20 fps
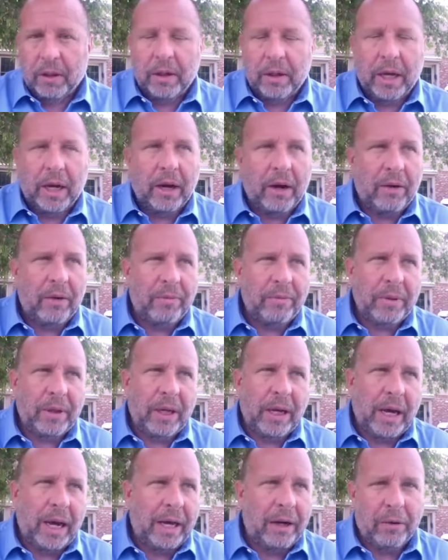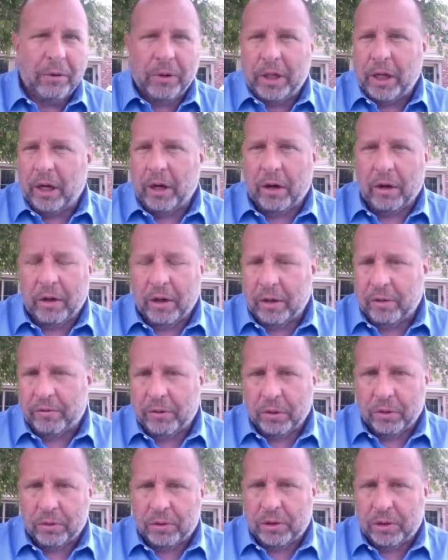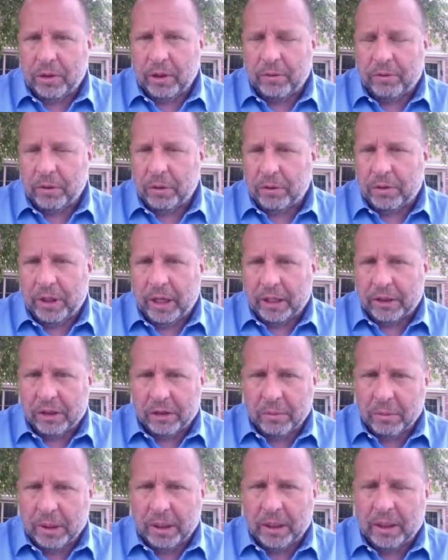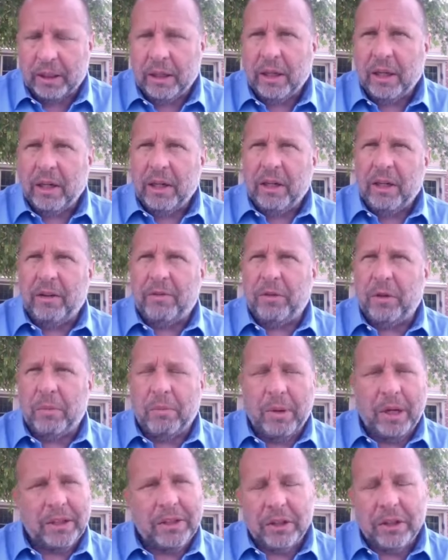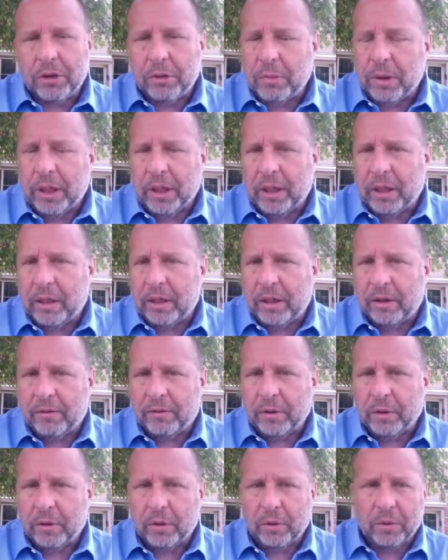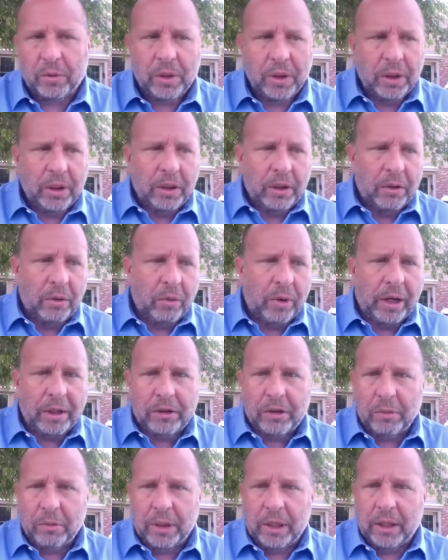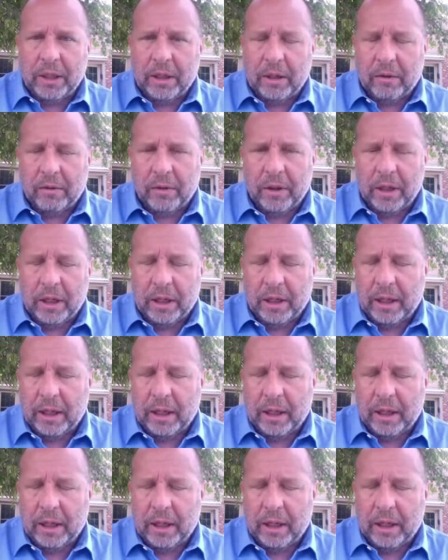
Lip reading: Now, I don't care if you text me, if you message me, if you write to me in